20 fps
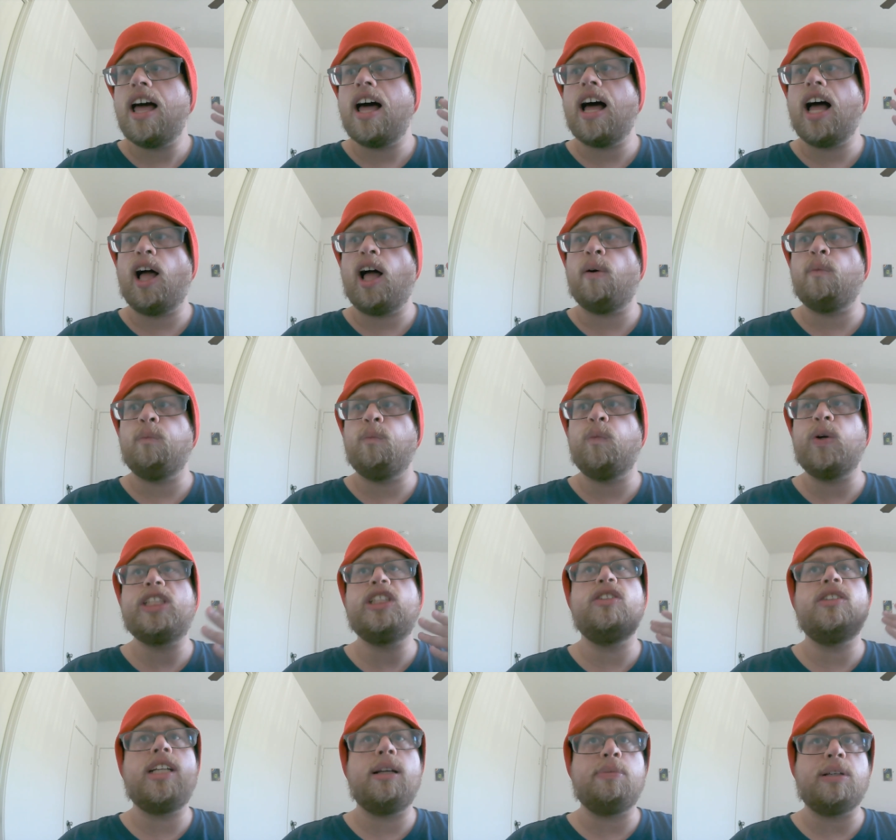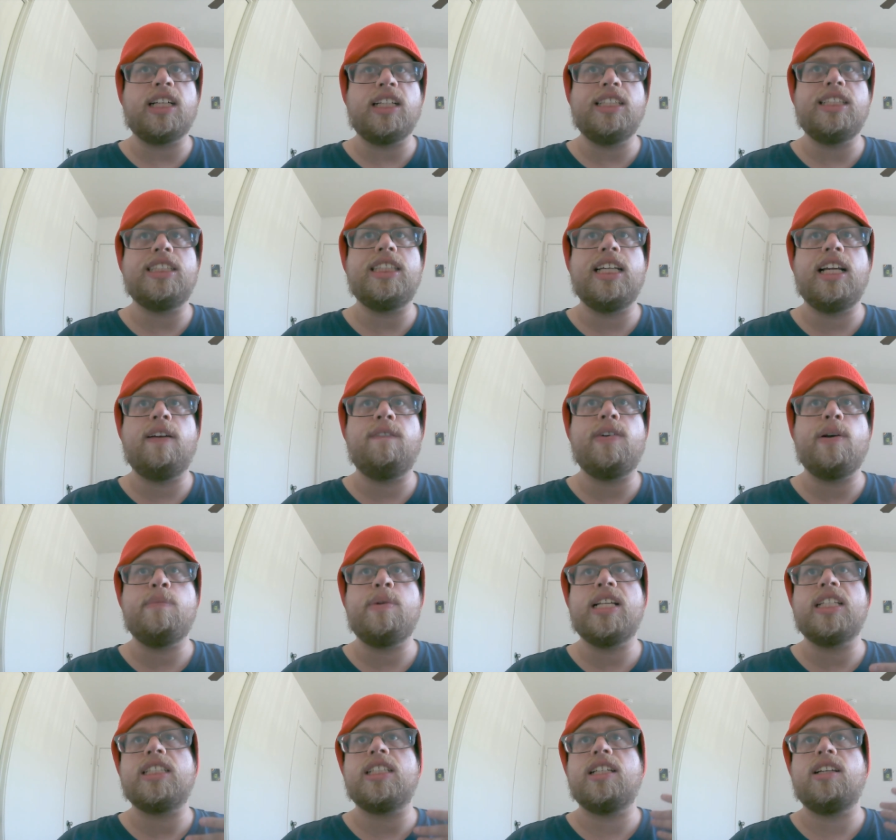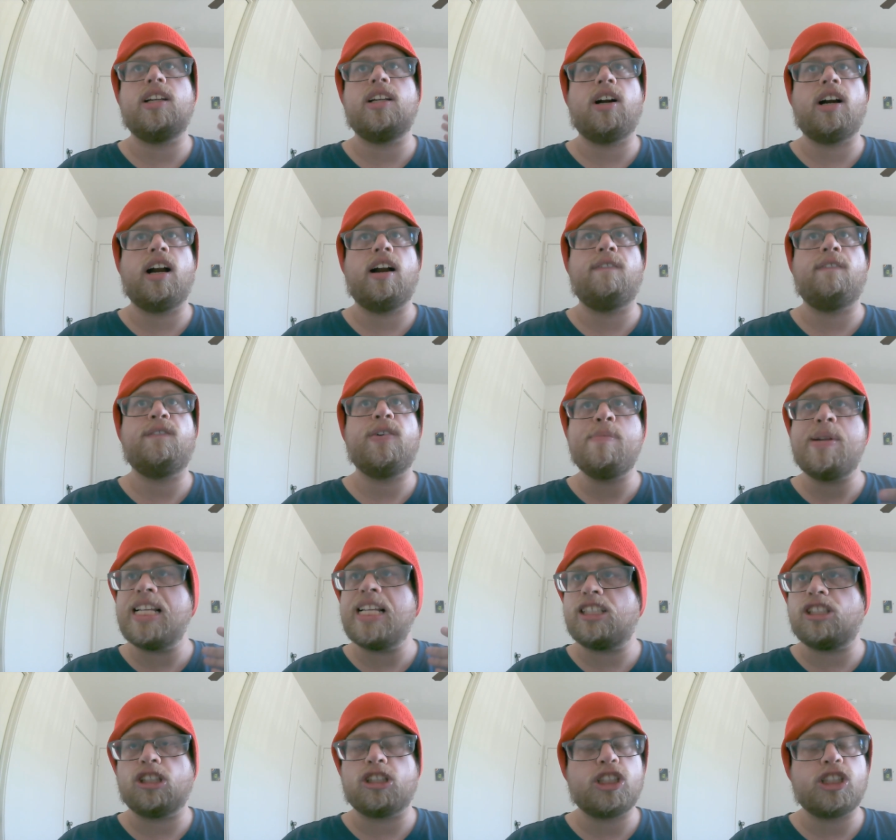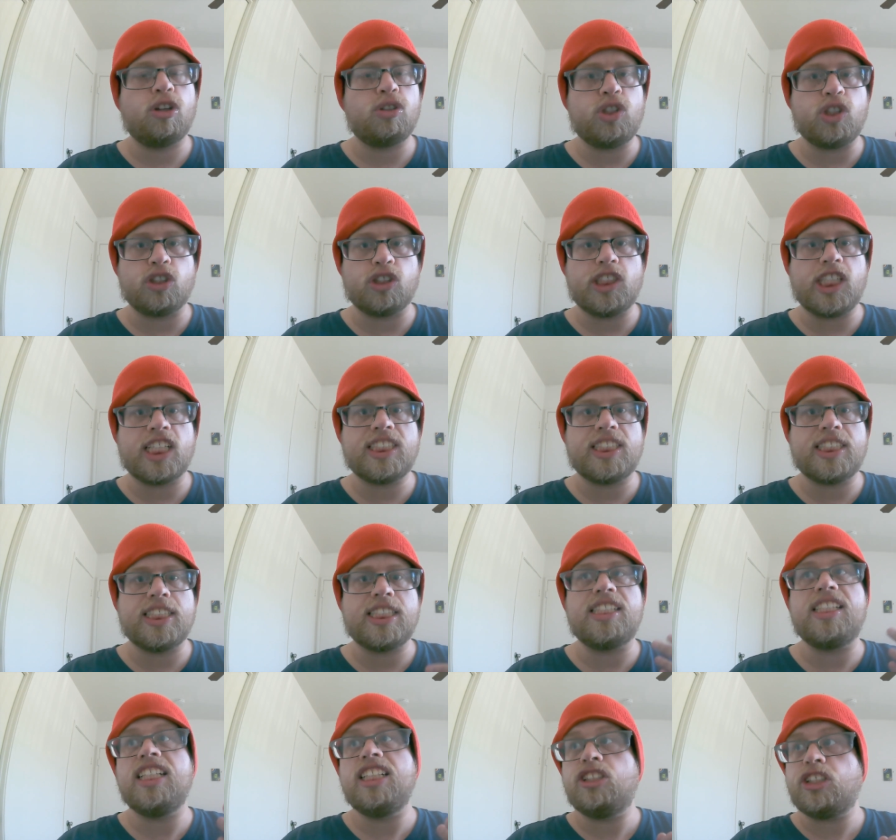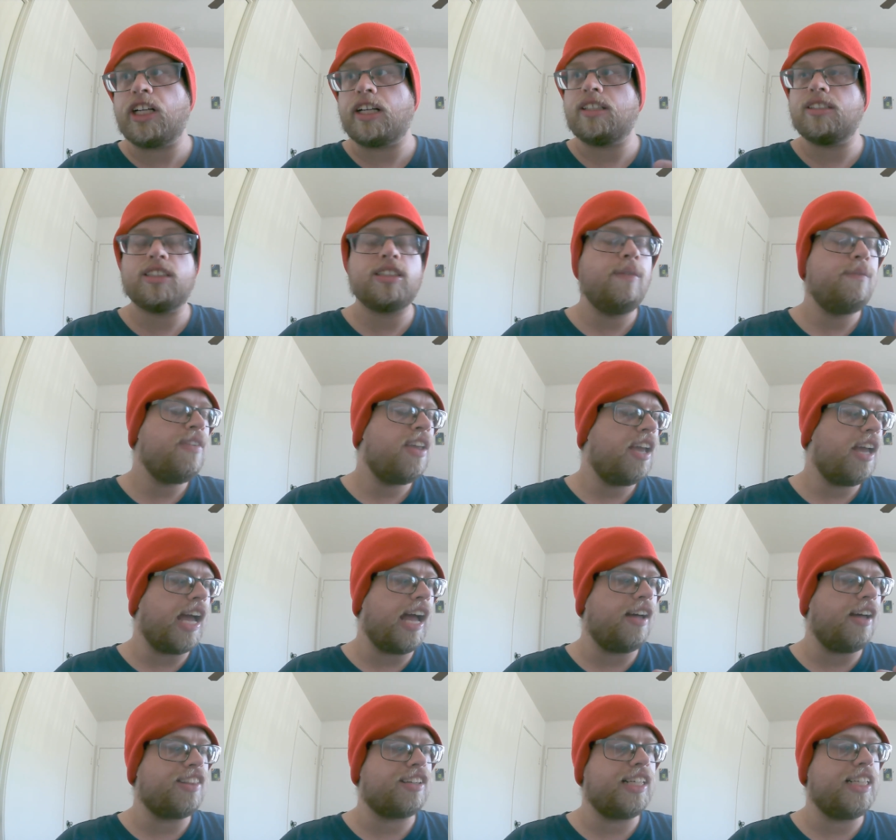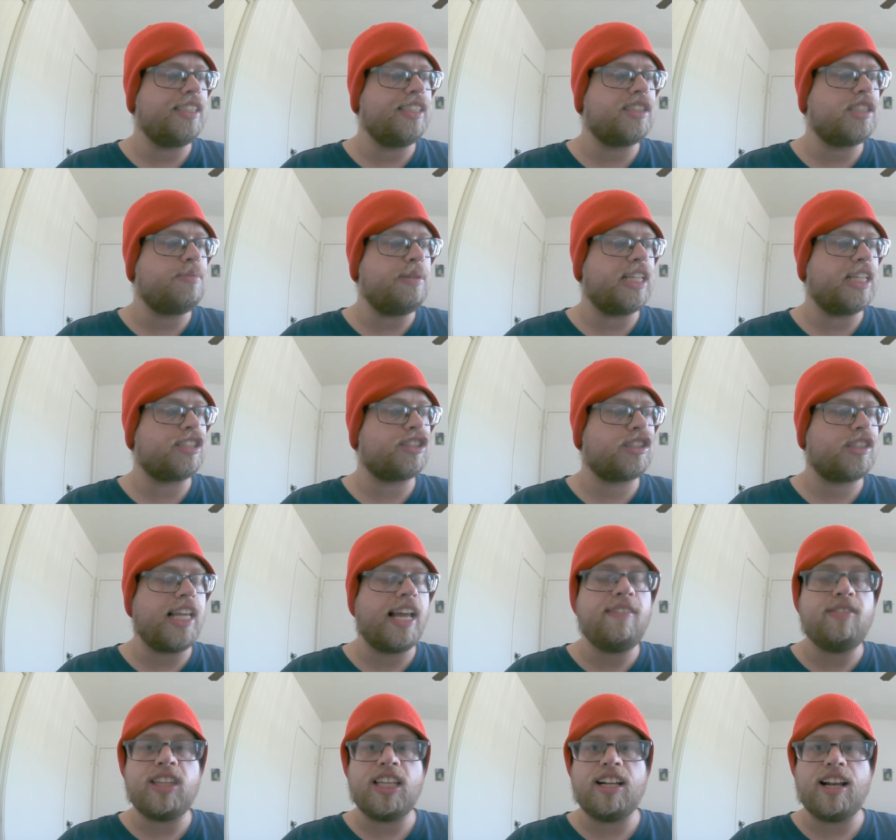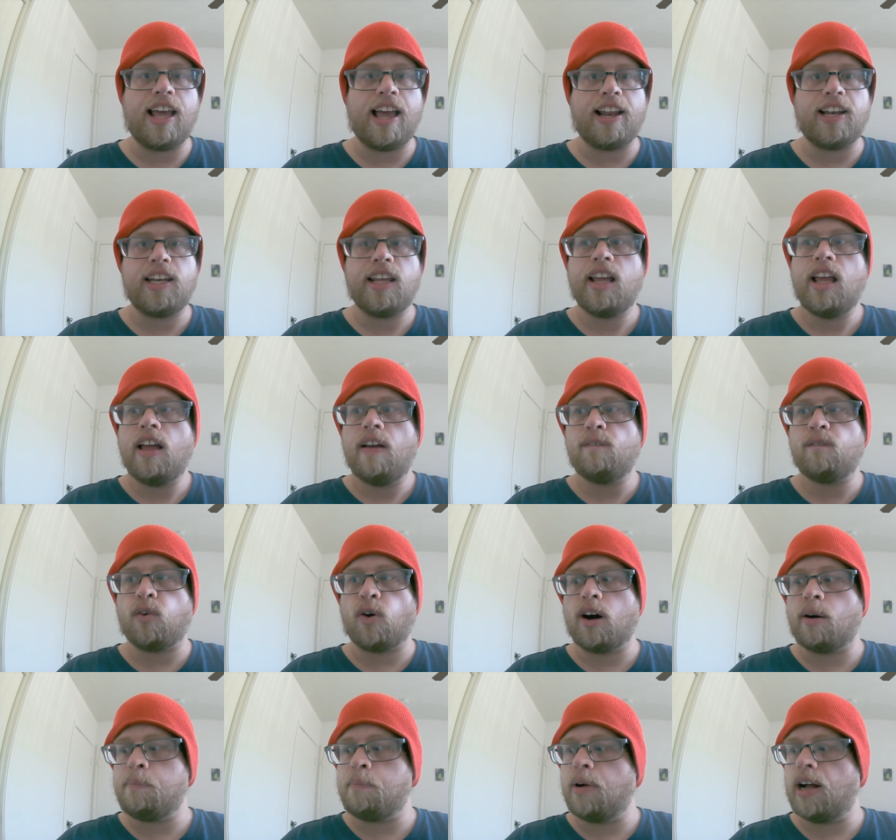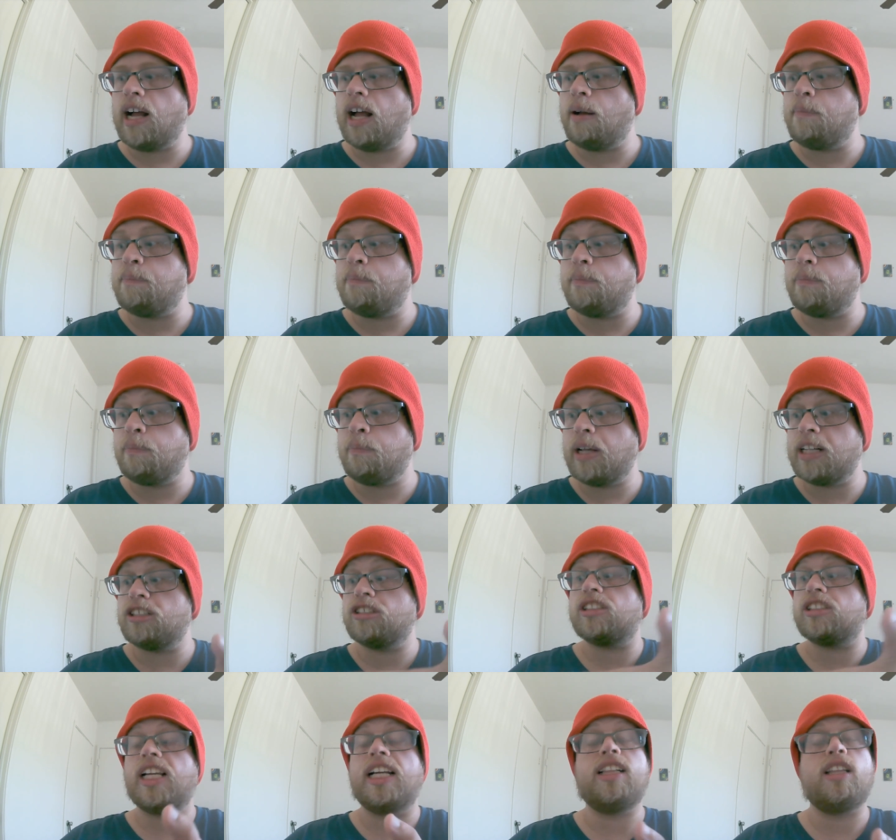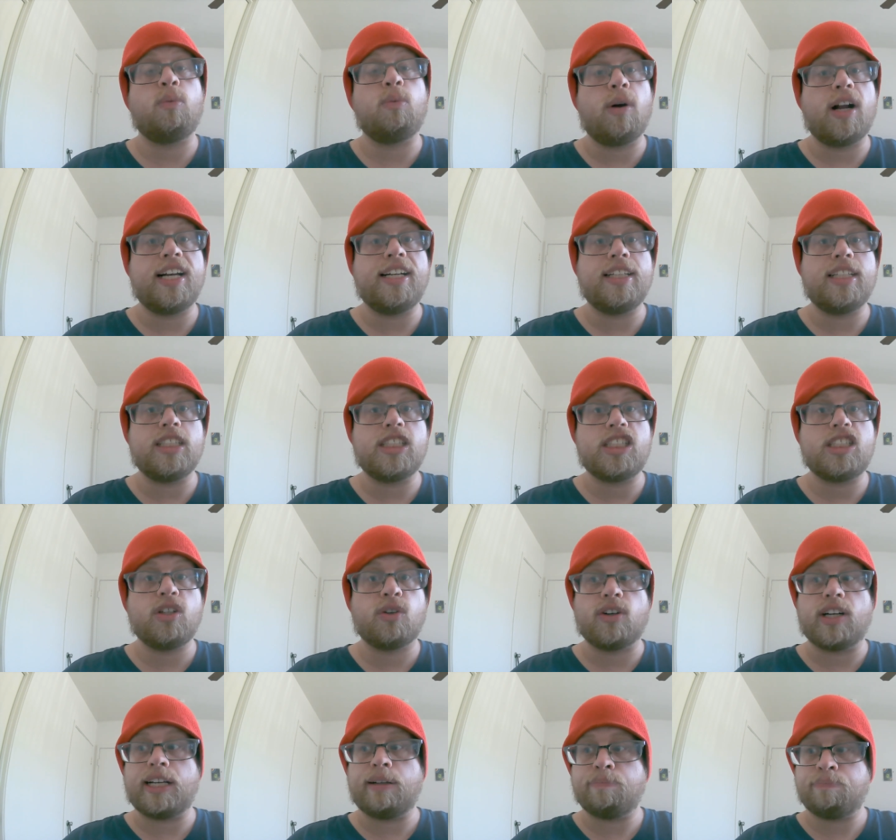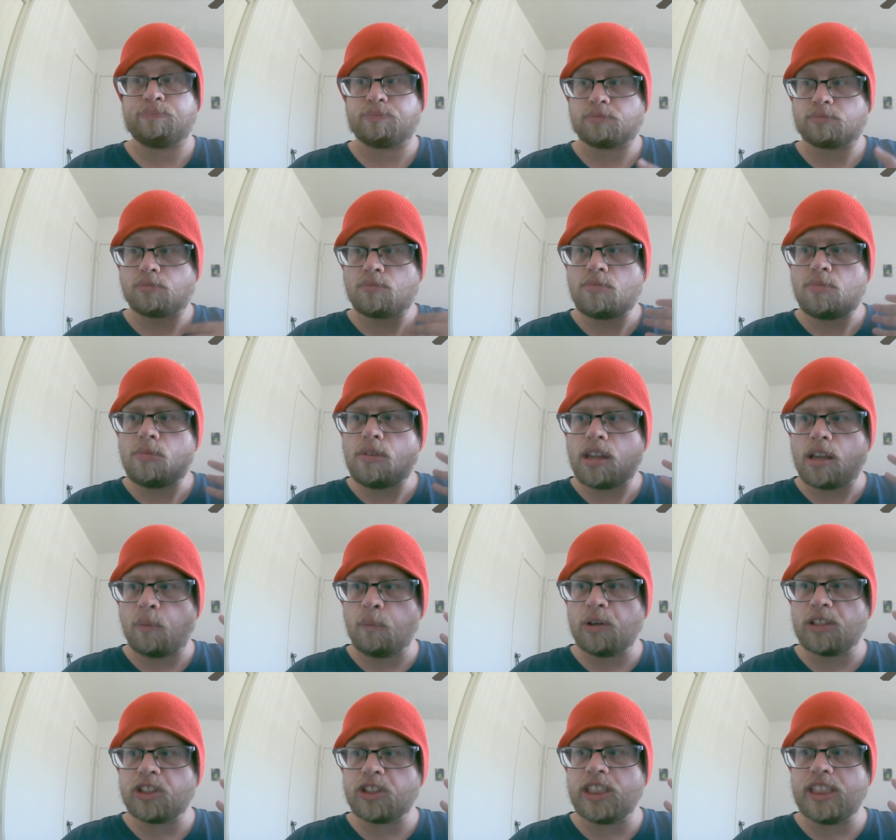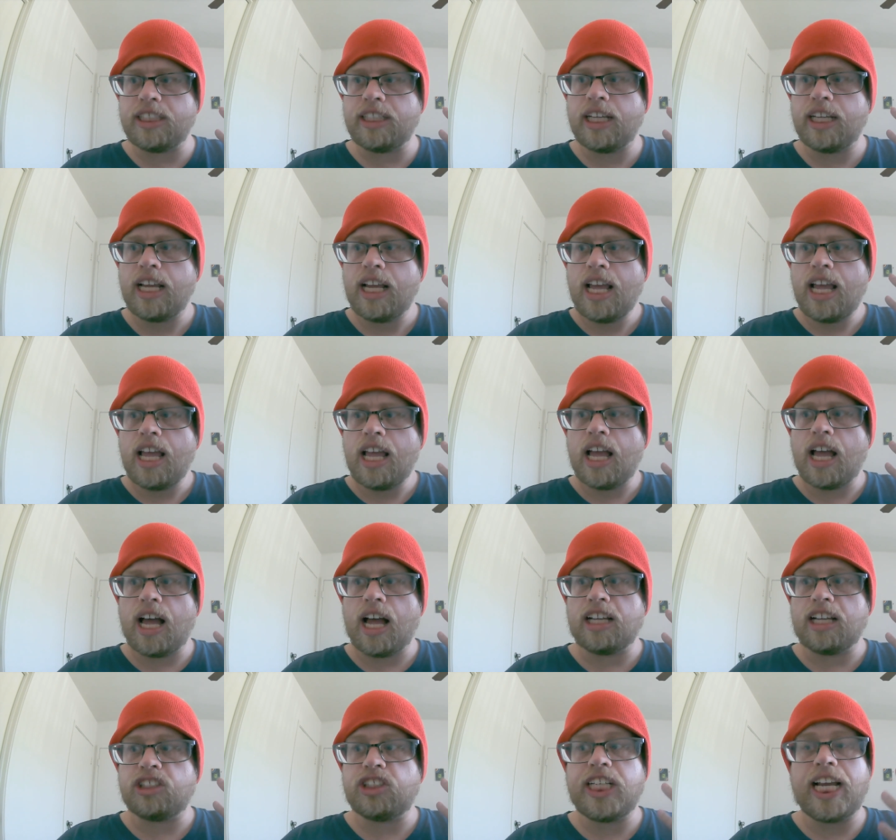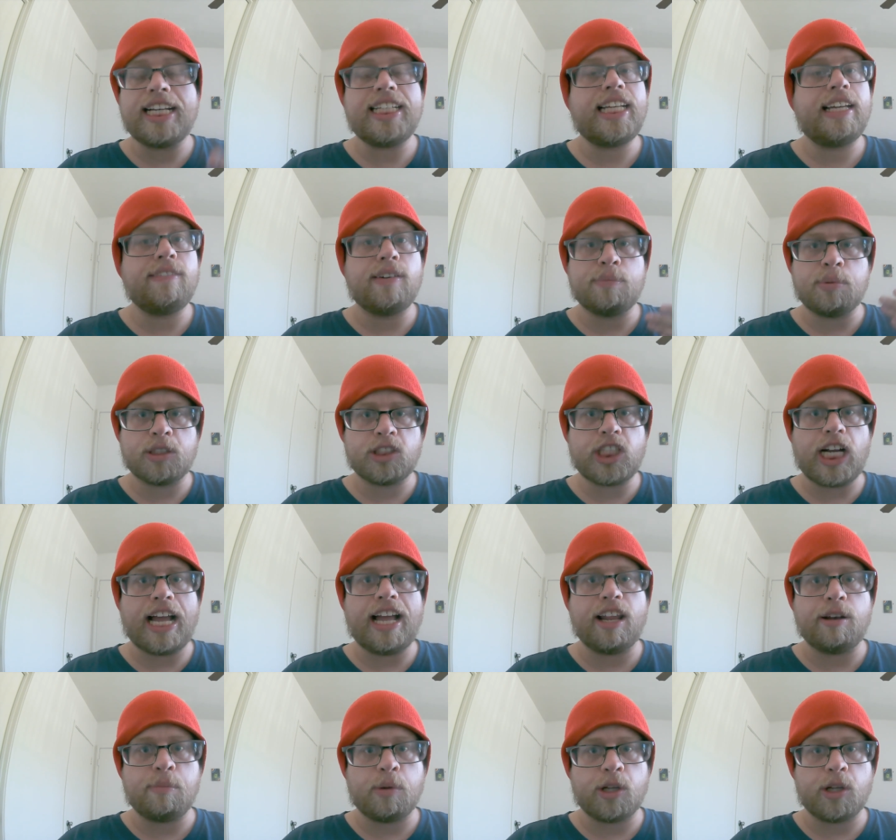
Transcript: um, which you typically see in feminist or feminist or social justice teachings. How there needs to be a safety net for um, mothers like the one in this story where she uh, she had to give up her child